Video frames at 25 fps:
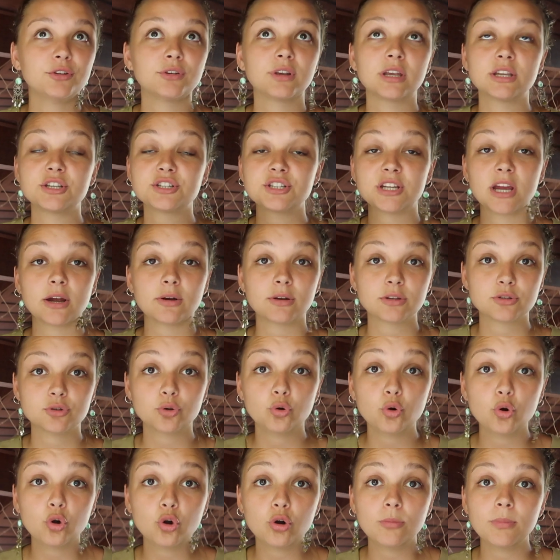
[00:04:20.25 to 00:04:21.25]
can share a
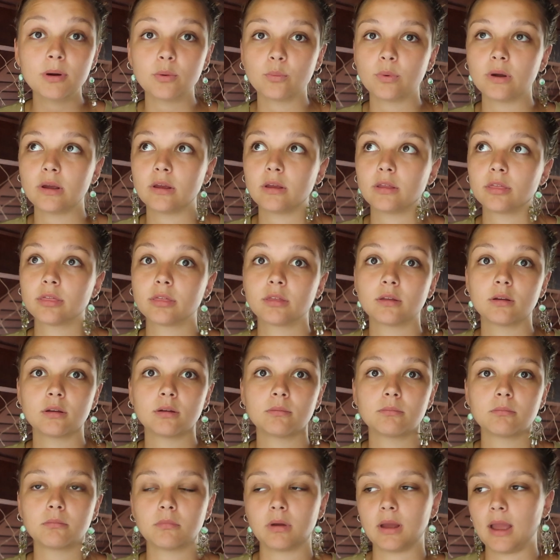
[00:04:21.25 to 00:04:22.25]
dorm with
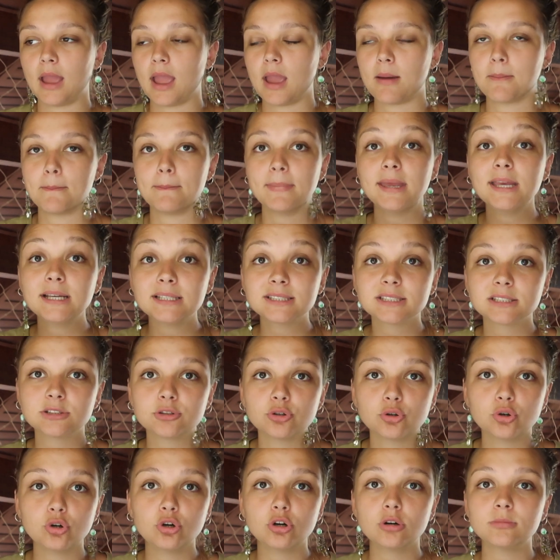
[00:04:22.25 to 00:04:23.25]
mixed
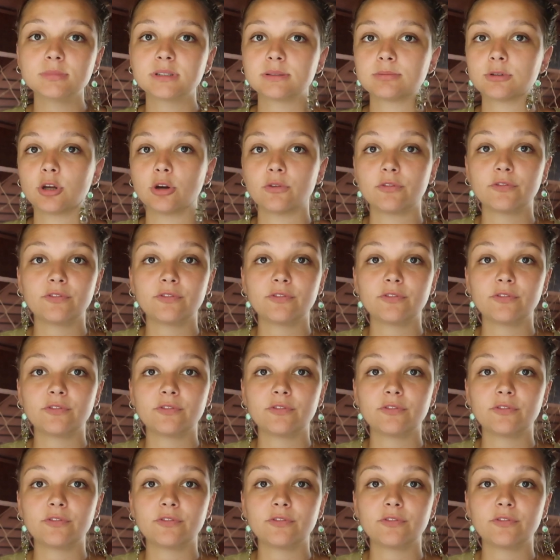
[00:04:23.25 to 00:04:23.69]
dorms. We've got